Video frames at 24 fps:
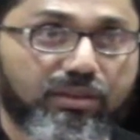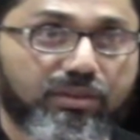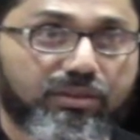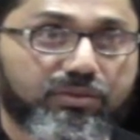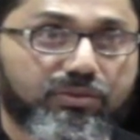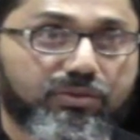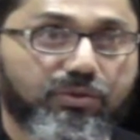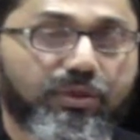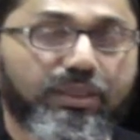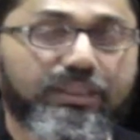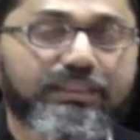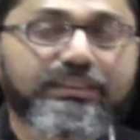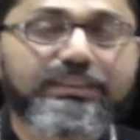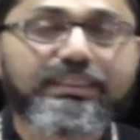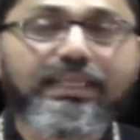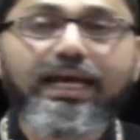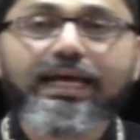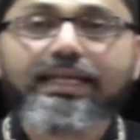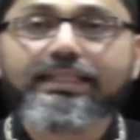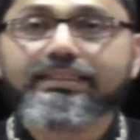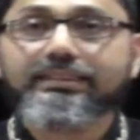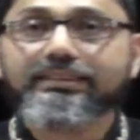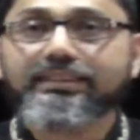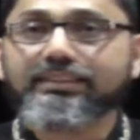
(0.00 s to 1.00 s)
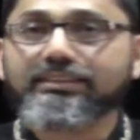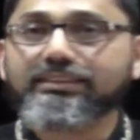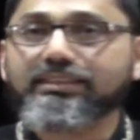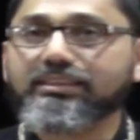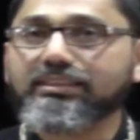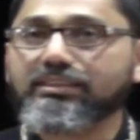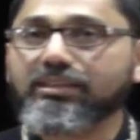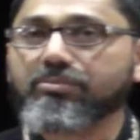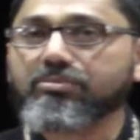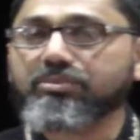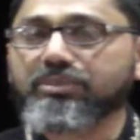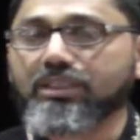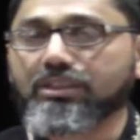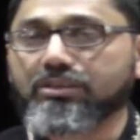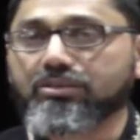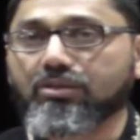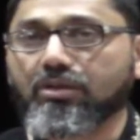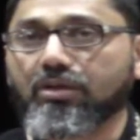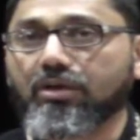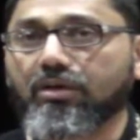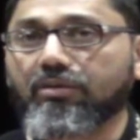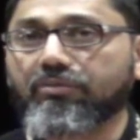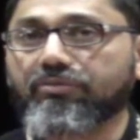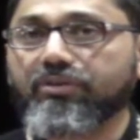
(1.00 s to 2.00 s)
So it's not just a subject
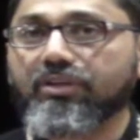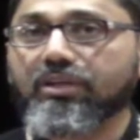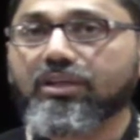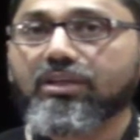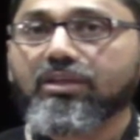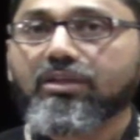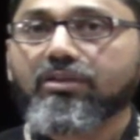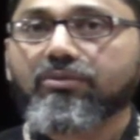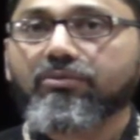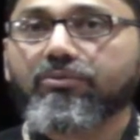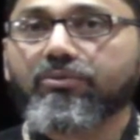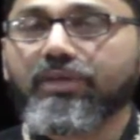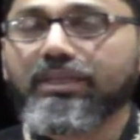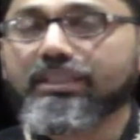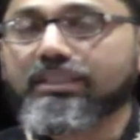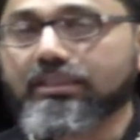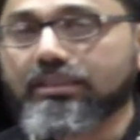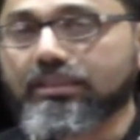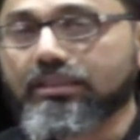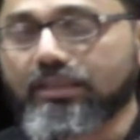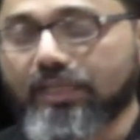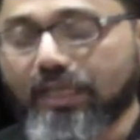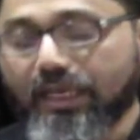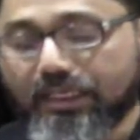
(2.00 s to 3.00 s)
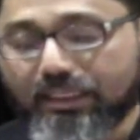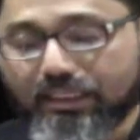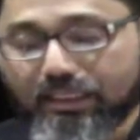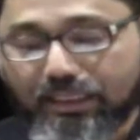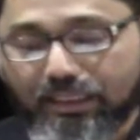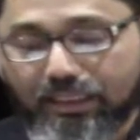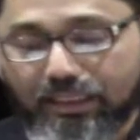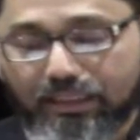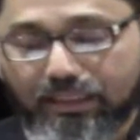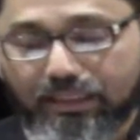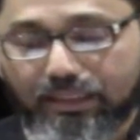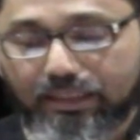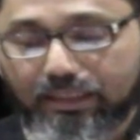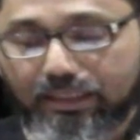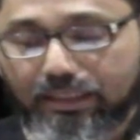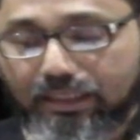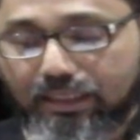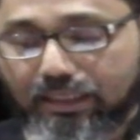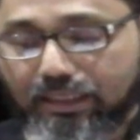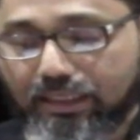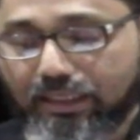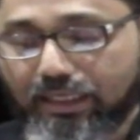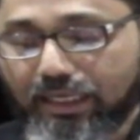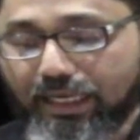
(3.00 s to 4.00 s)
of whether I can,
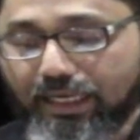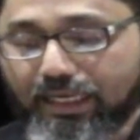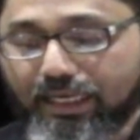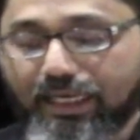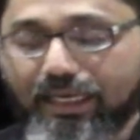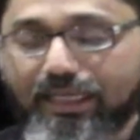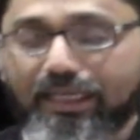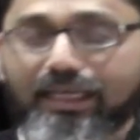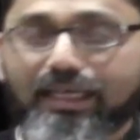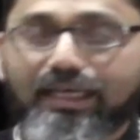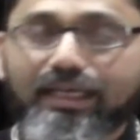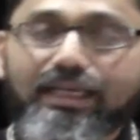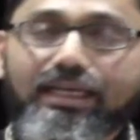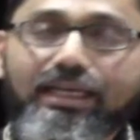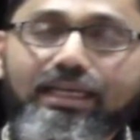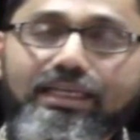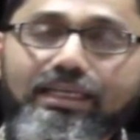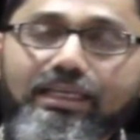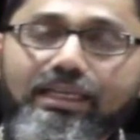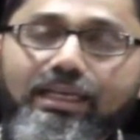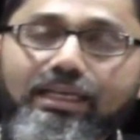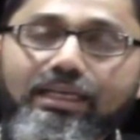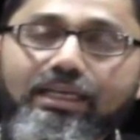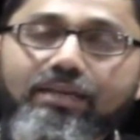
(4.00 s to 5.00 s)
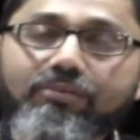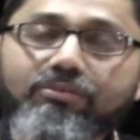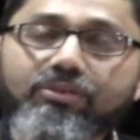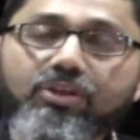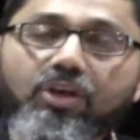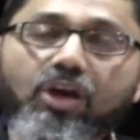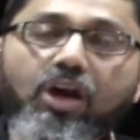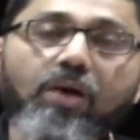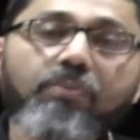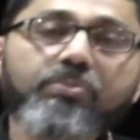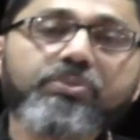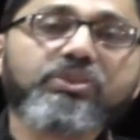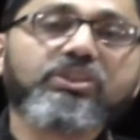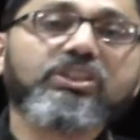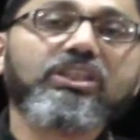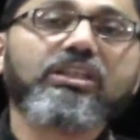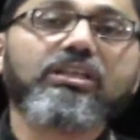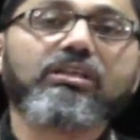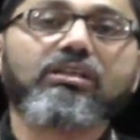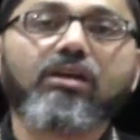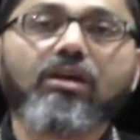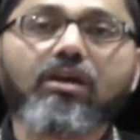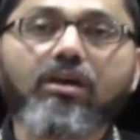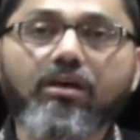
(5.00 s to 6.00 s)
uh, I, I, I have an
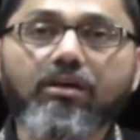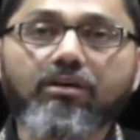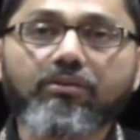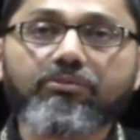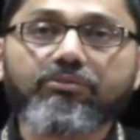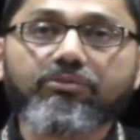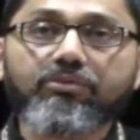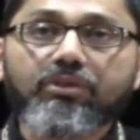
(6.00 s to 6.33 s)
option of